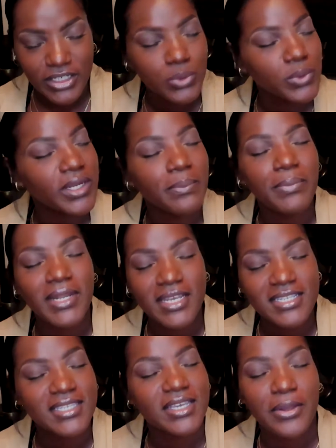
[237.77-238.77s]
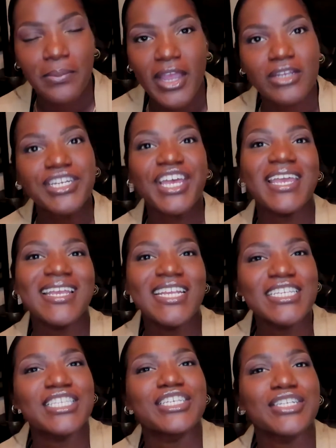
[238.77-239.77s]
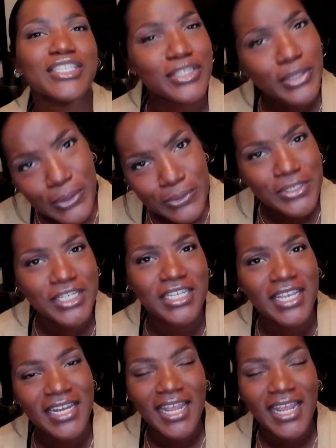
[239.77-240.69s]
20+ year marriage, her institution.